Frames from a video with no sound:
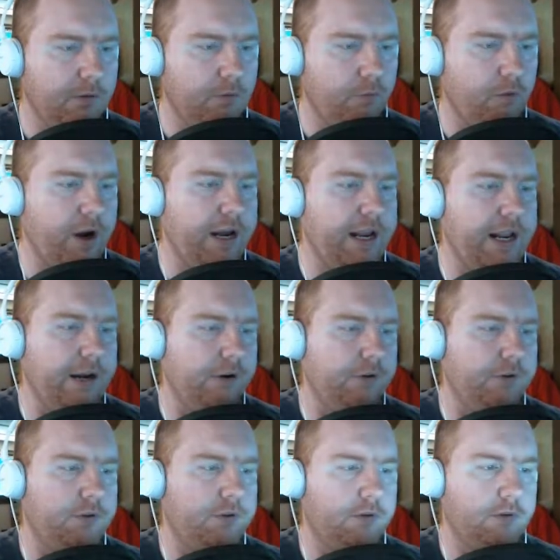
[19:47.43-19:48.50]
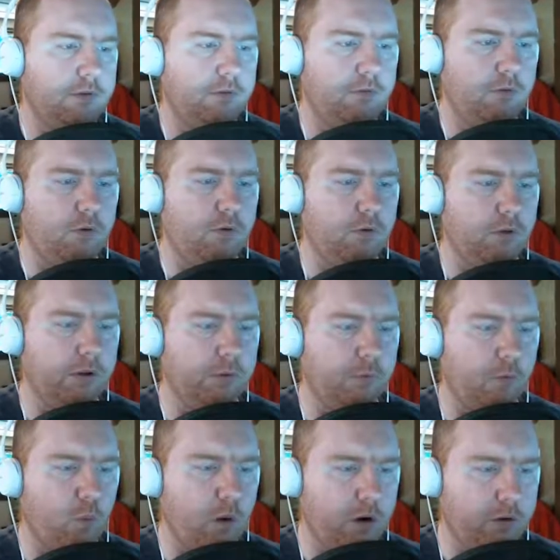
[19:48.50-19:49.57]
radiators for cooler
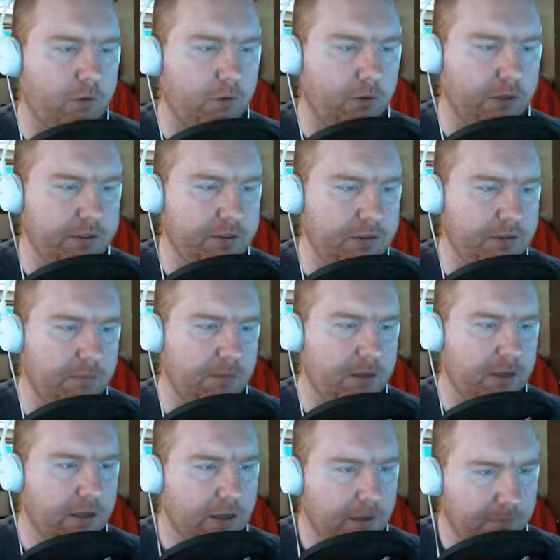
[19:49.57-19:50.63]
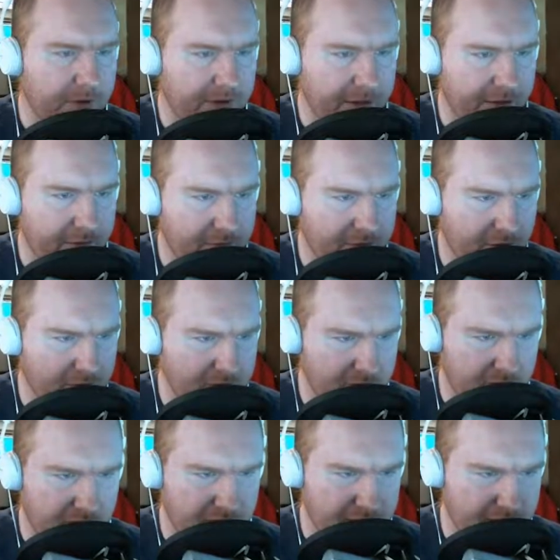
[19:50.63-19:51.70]
for water cooling system. But then there's
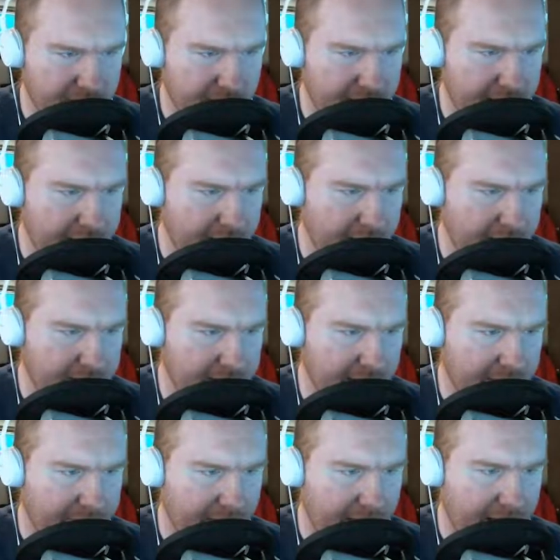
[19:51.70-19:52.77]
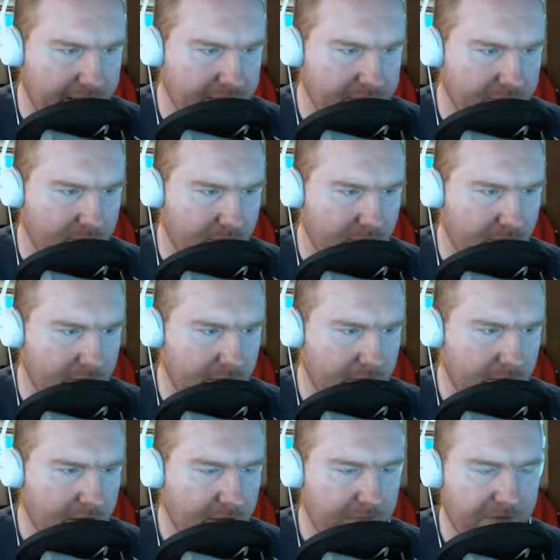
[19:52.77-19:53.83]
also this right here that's kind of an eyesore.
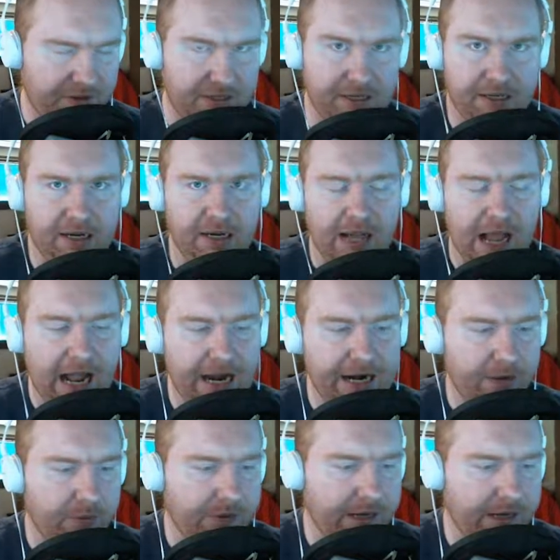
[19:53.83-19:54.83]
But then again, I don't